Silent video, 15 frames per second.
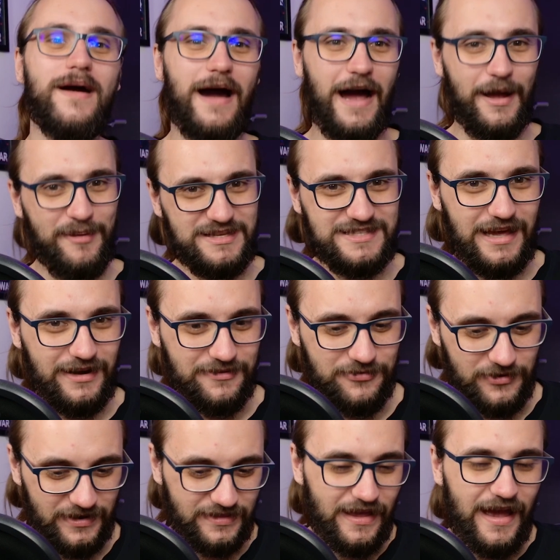I'm excited
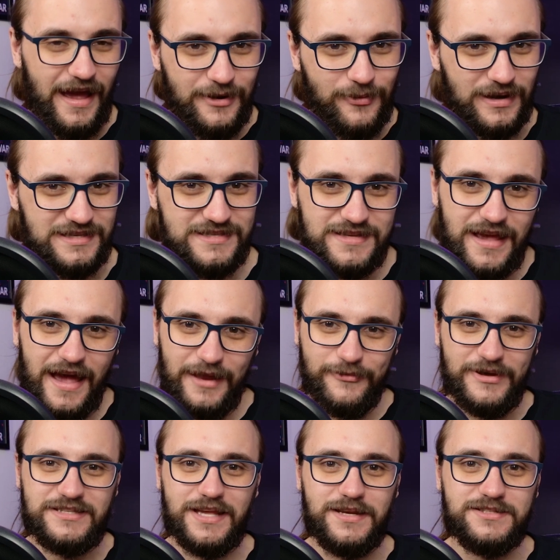for it. Anyways. If
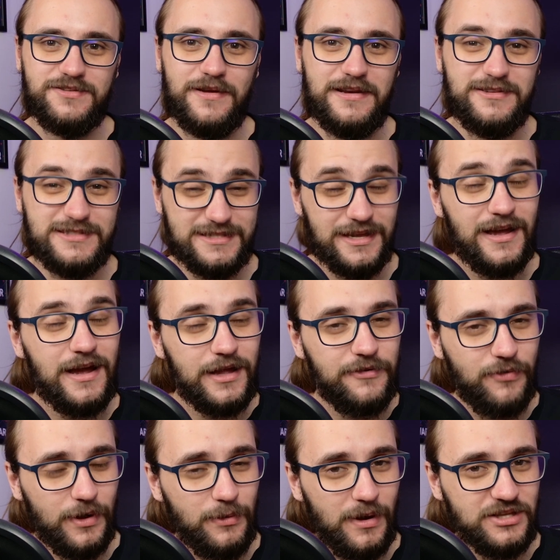
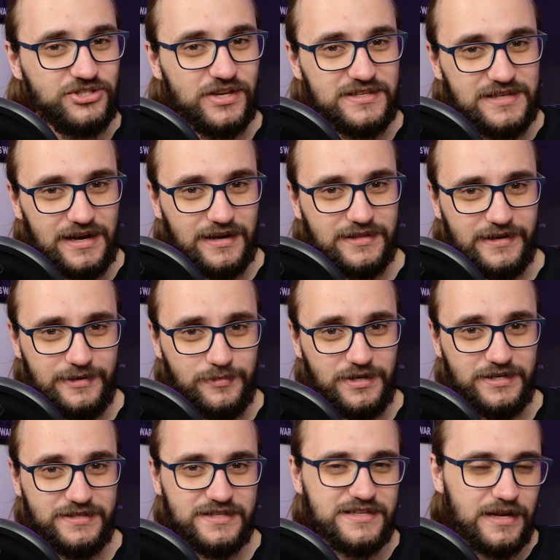you want to watch this uncut and
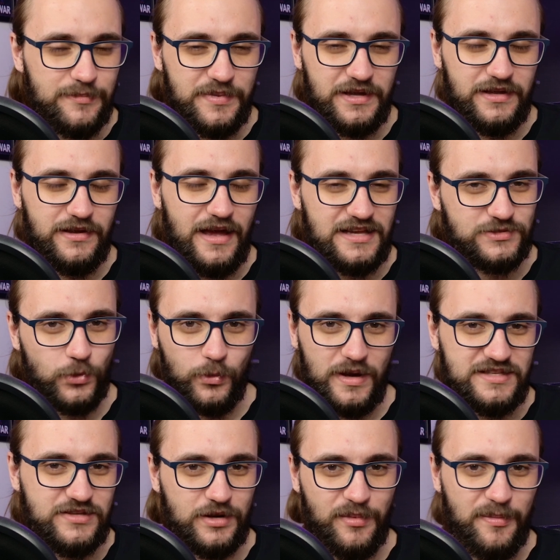unblurred, it's going to be, as
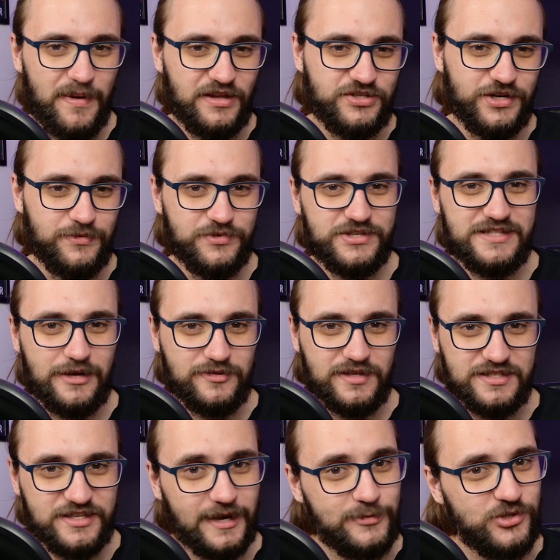always, on my Patreon, which is down in the
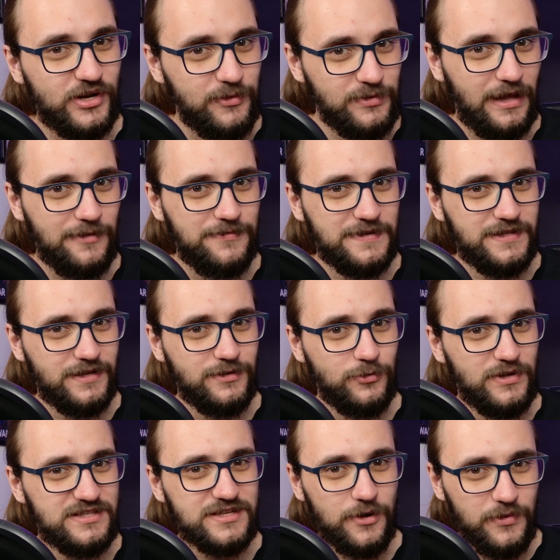description. And without further ado,
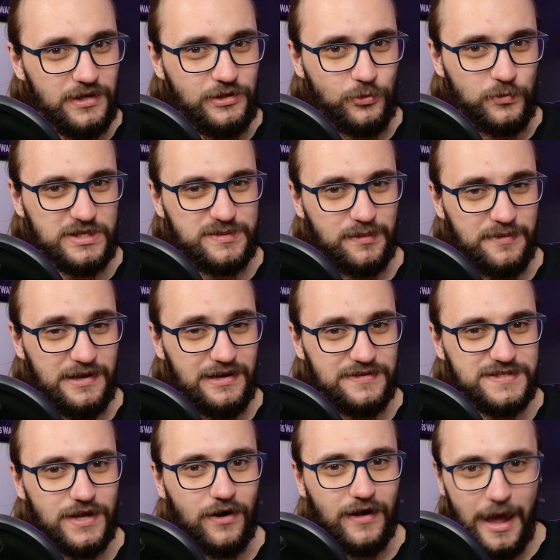let's go into Whisper Me a Love
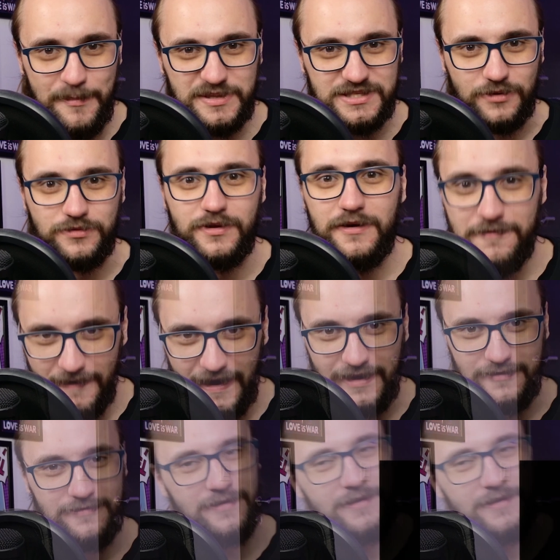Song, episode 5.